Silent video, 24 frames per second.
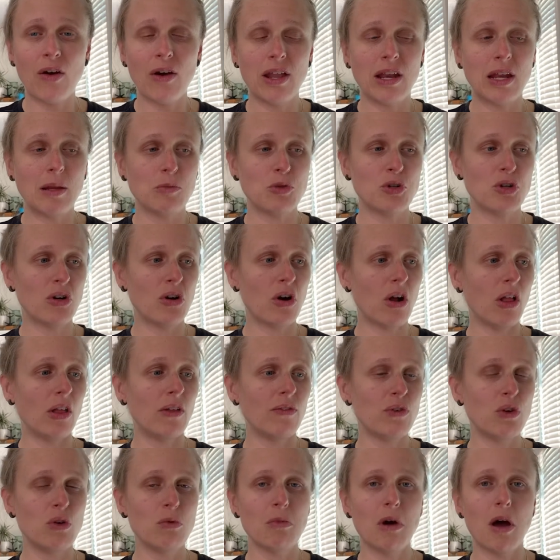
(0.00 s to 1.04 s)
And I'm sure all of
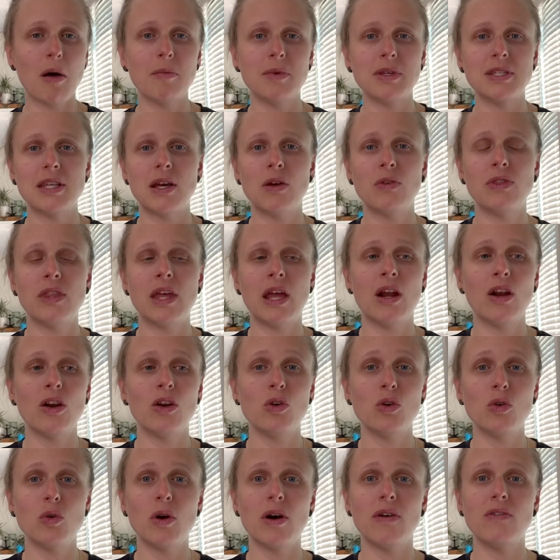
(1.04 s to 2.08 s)
you mamas out there
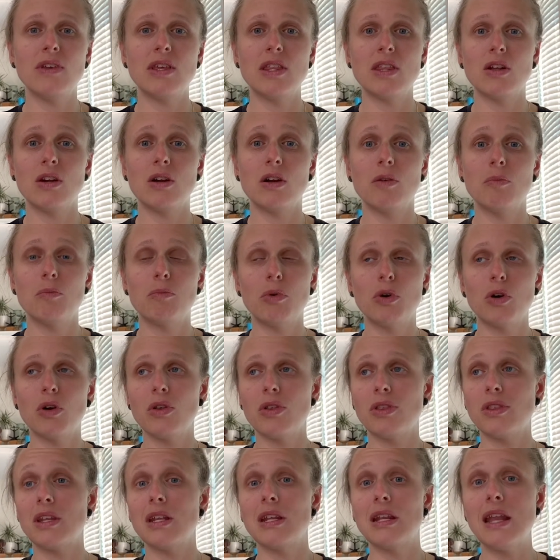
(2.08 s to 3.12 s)
who have either
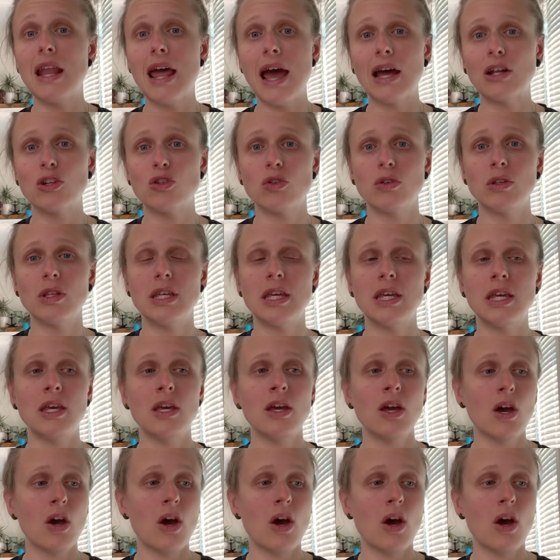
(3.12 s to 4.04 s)
birthed naturally